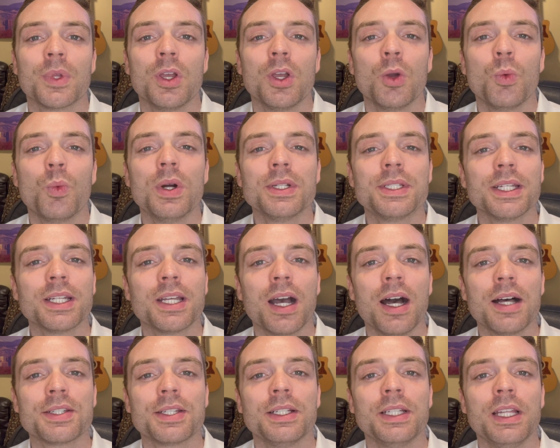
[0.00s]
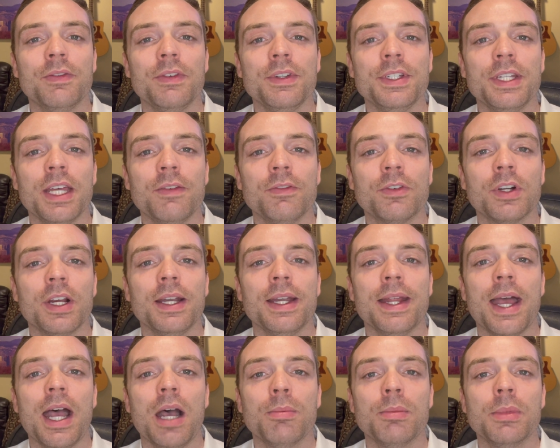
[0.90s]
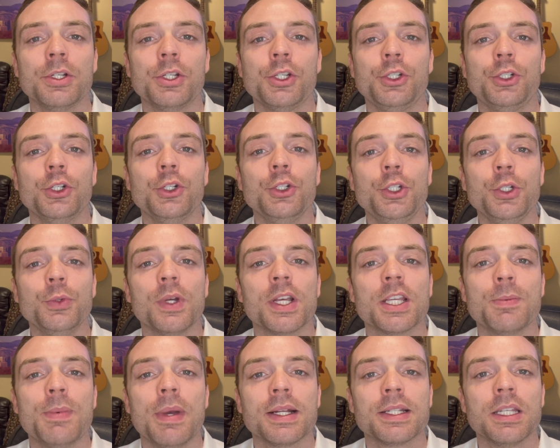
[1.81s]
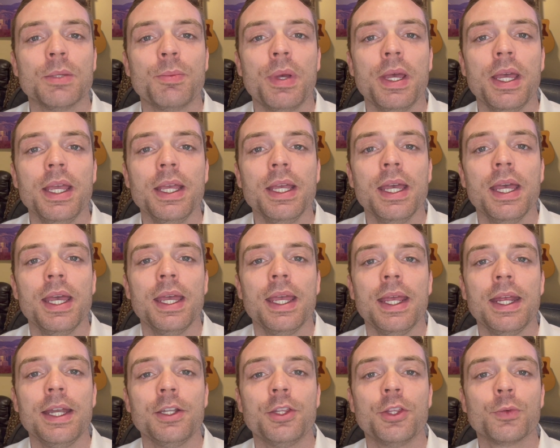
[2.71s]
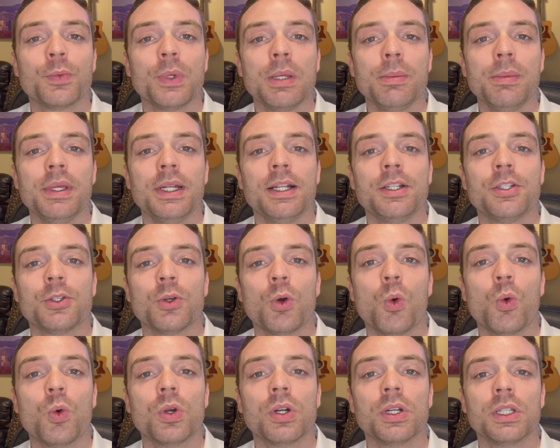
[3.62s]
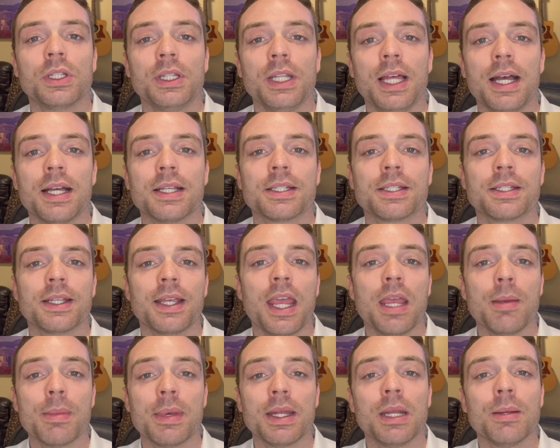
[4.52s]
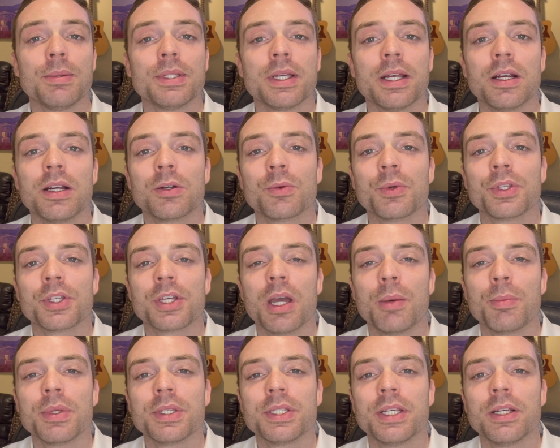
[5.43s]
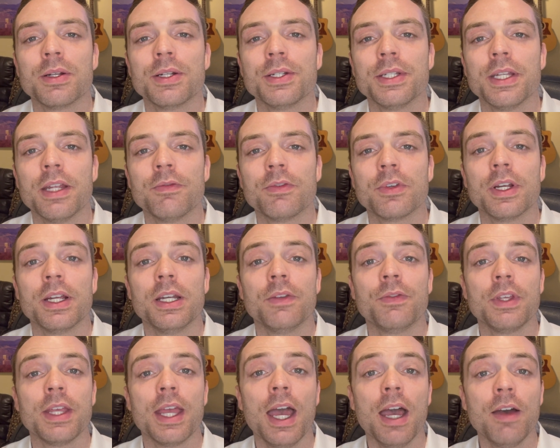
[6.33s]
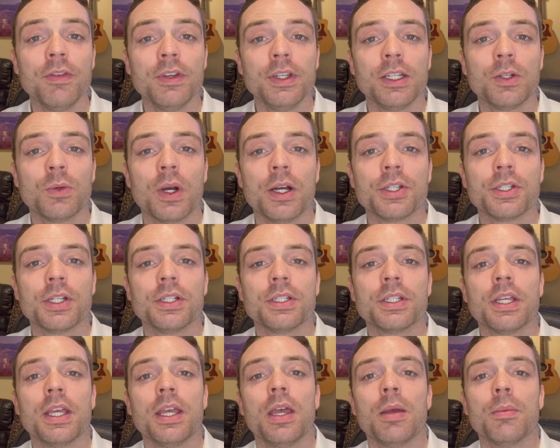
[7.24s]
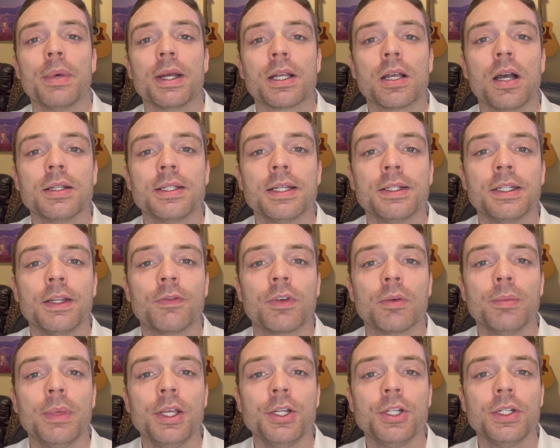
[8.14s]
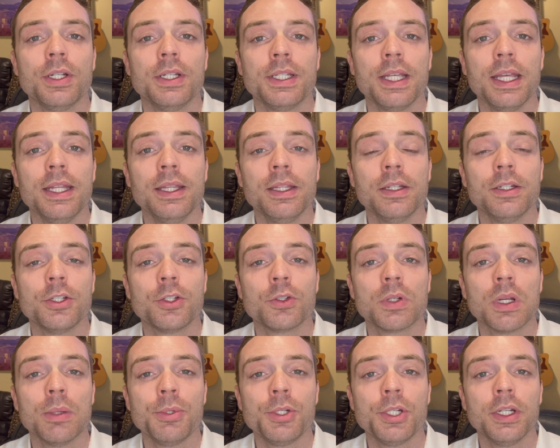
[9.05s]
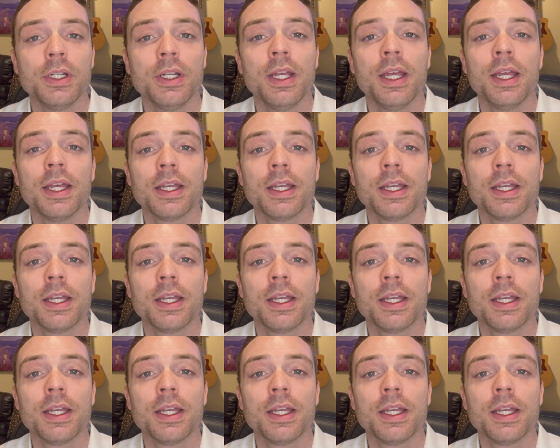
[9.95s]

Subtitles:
What's it cost to live in Denver and how much should you expect to pay in 3 minutes or less? Hey, my name is Eric with Compass here in Denver. And if you have any questions, my contact information is in the description.